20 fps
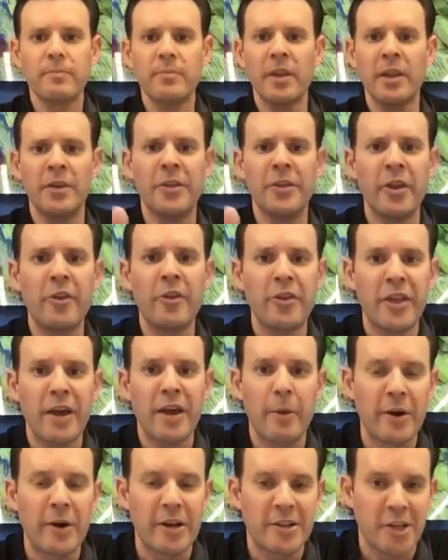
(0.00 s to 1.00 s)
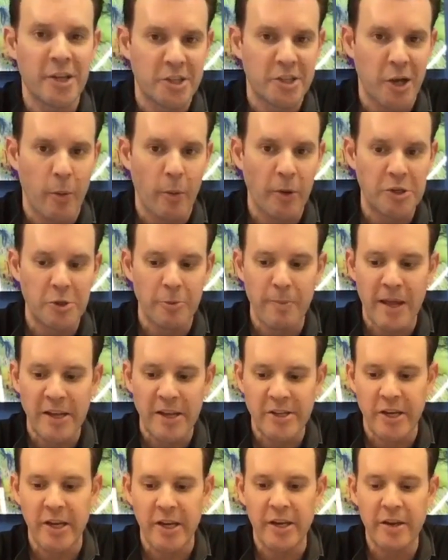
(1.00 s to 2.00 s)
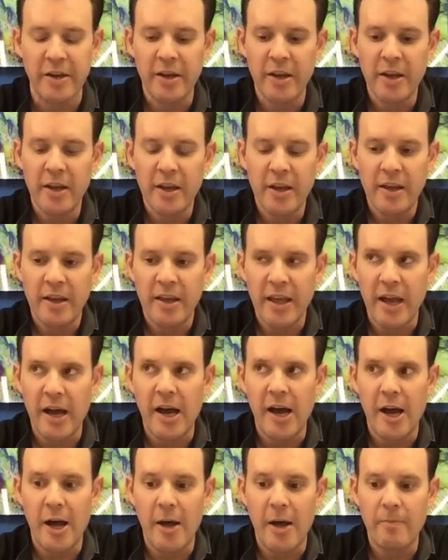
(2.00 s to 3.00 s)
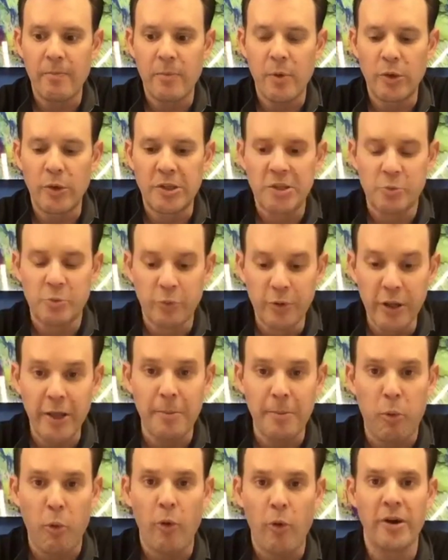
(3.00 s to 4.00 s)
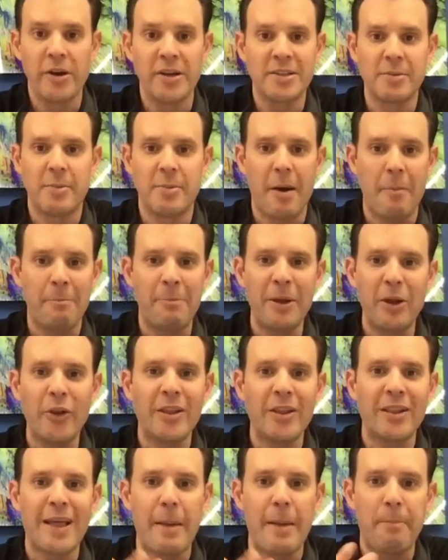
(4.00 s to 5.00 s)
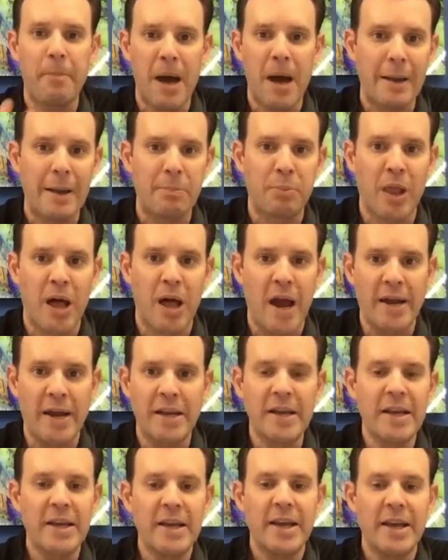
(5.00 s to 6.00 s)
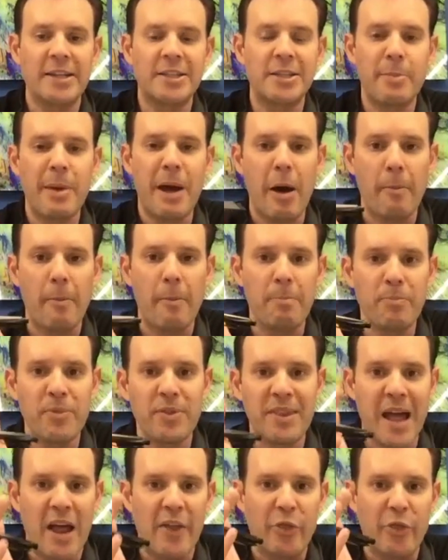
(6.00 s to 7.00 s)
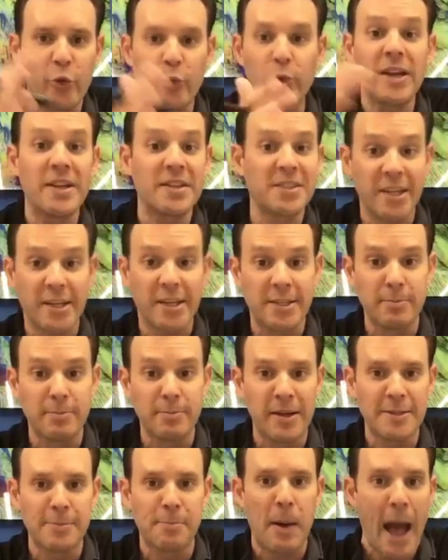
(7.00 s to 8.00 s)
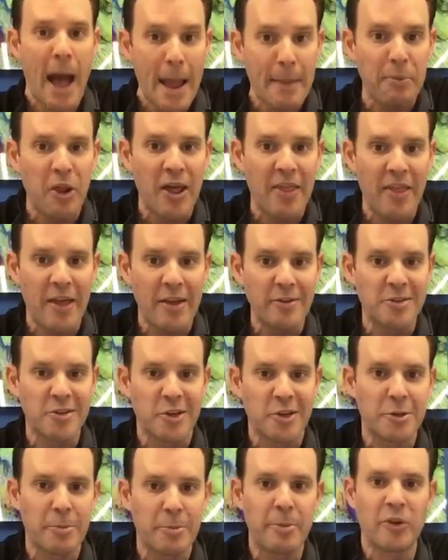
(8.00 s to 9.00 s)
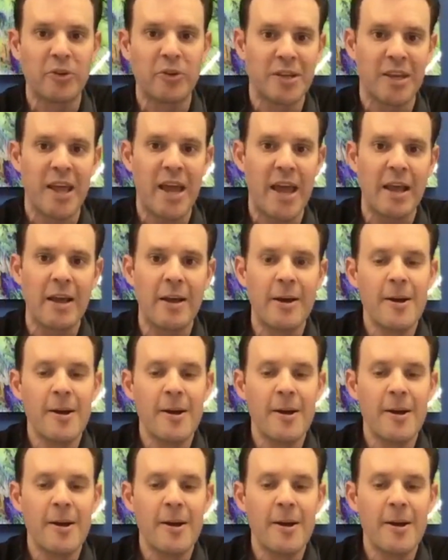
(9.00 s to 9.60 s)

The other thing I wanted to touch on, which you mentioned, which is really important, is about building that pipeline. It's about that 3 to 6 months pipeline that you start to build today.